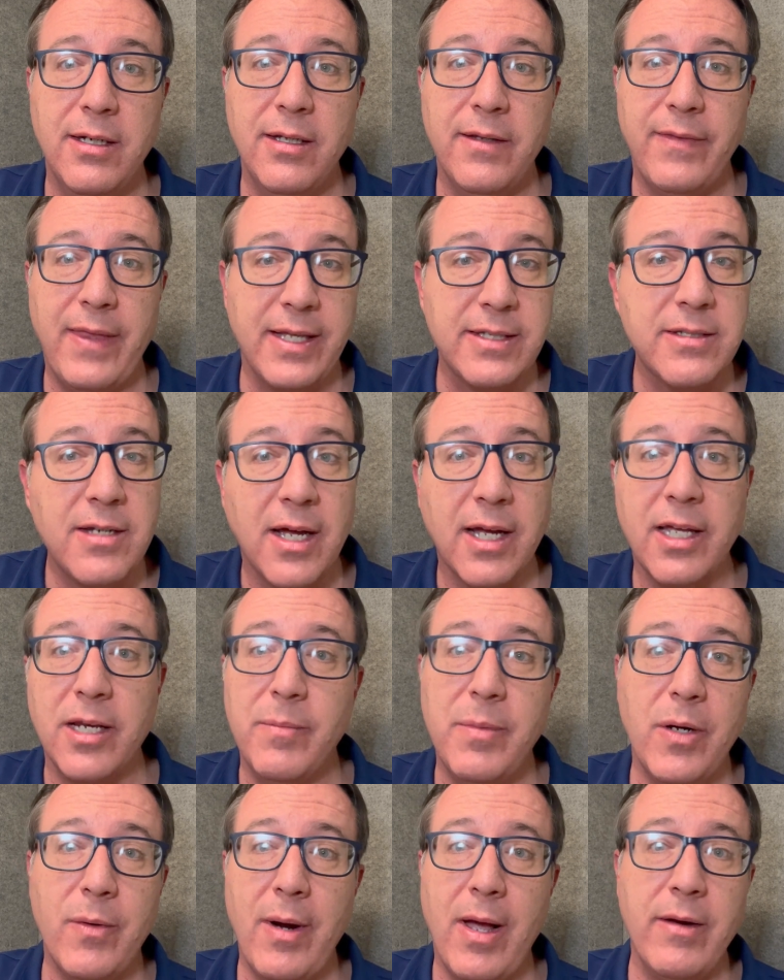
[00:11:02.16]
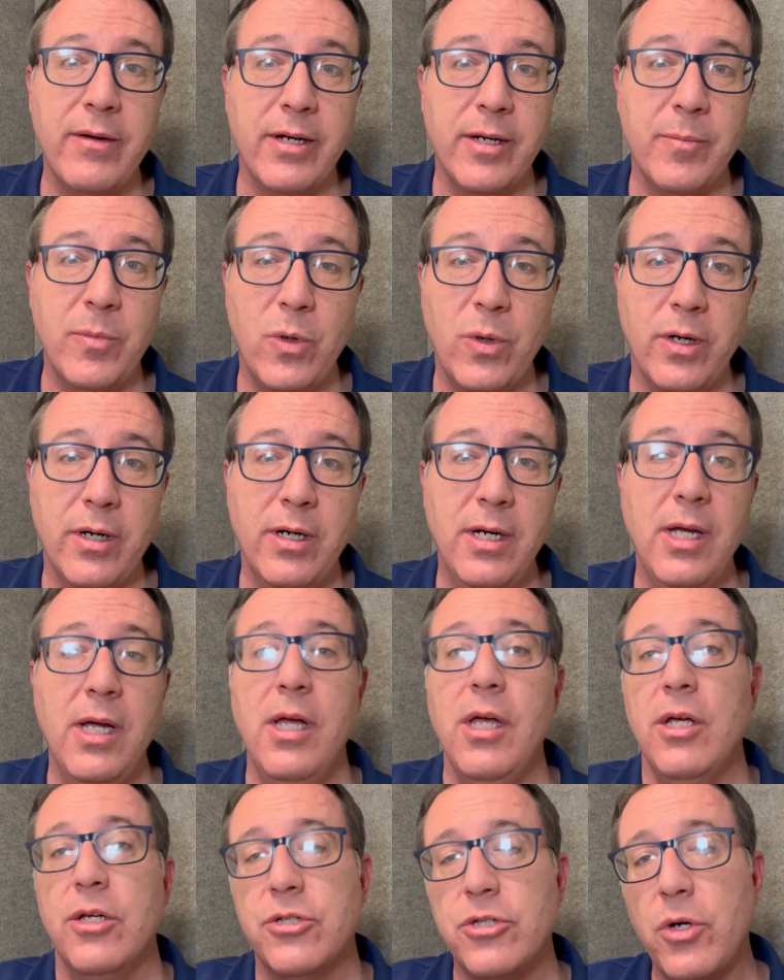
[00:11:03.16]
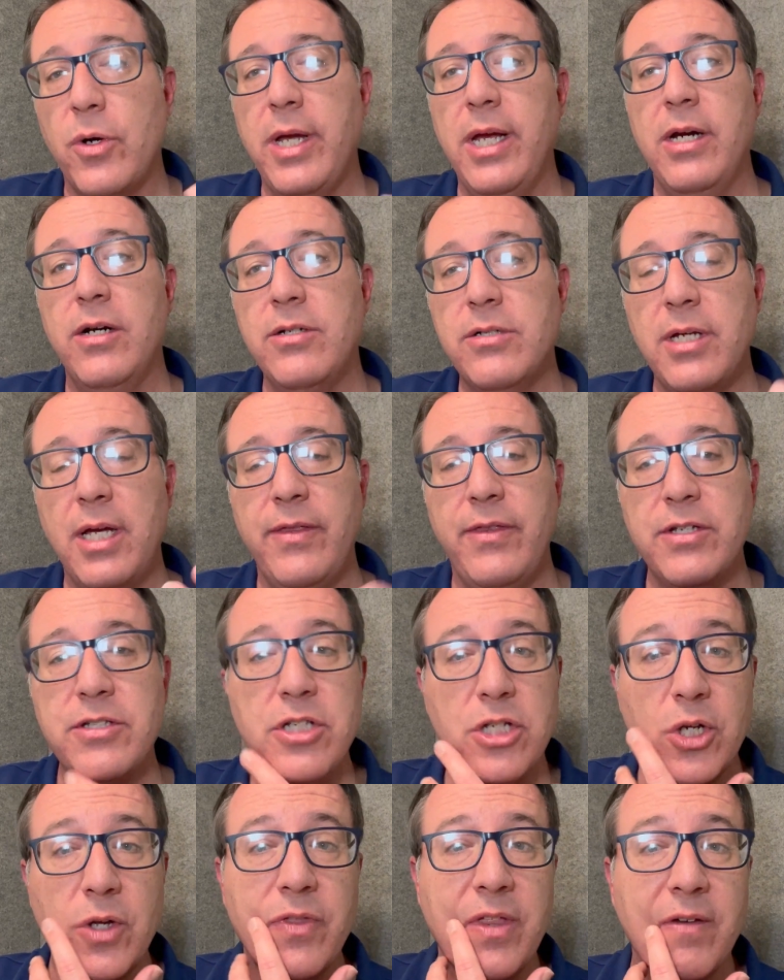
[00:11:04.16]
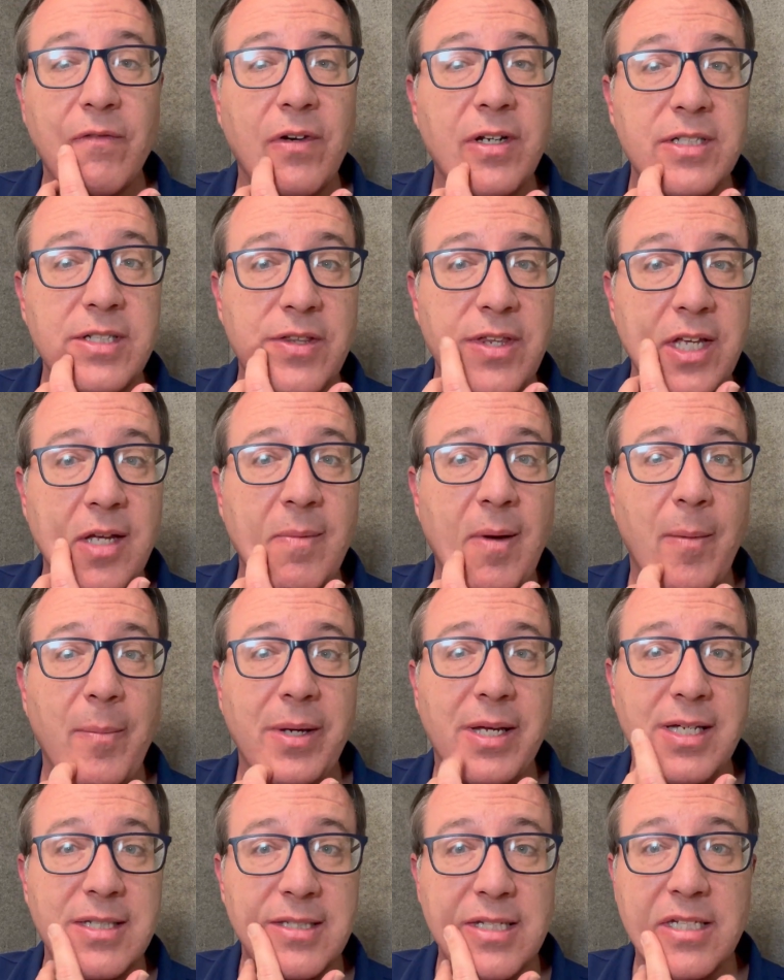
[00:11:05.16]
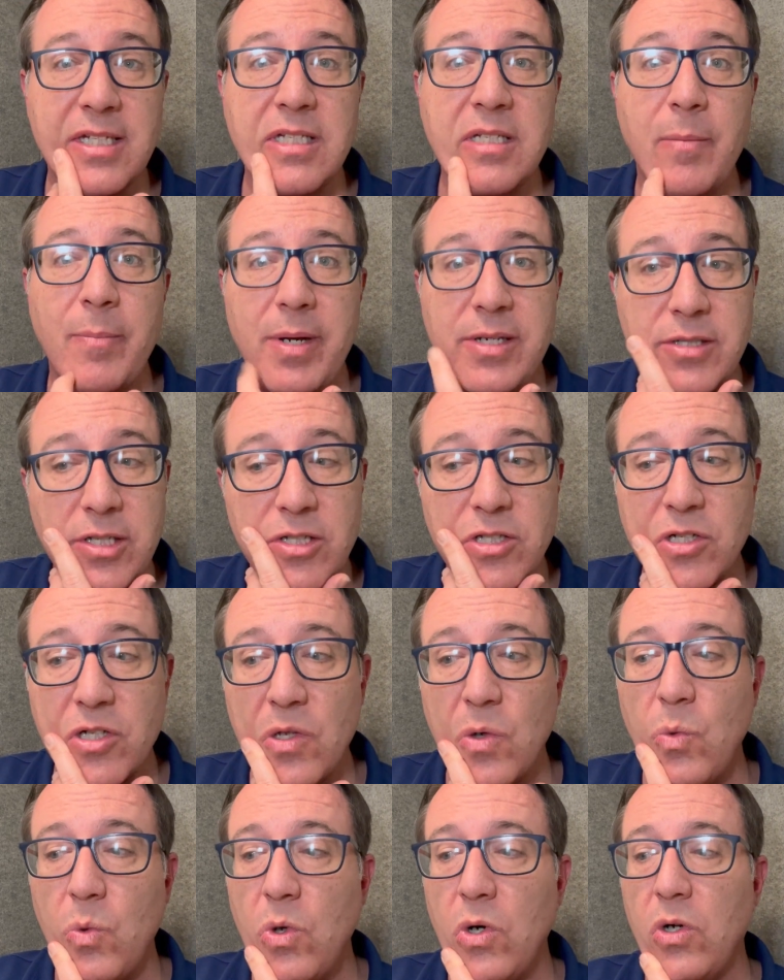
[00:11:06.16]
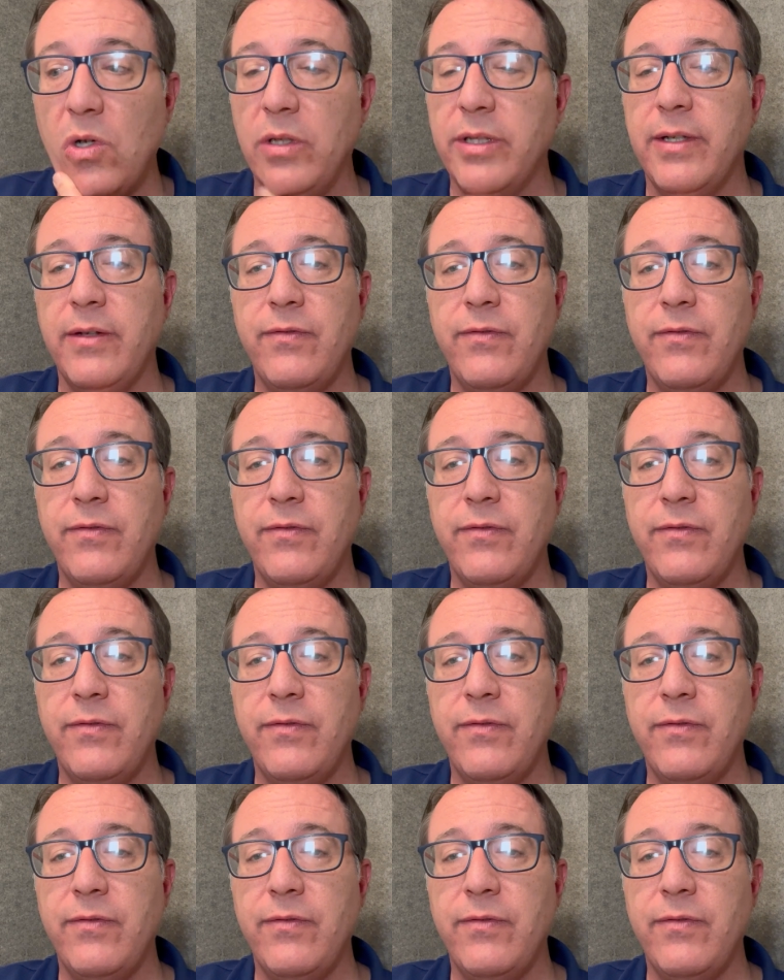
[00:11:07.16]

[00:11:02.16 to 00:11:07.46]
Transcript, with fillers: That's not going to be around anymore. So here's this is a good thing for us to think about because this is a message to the world.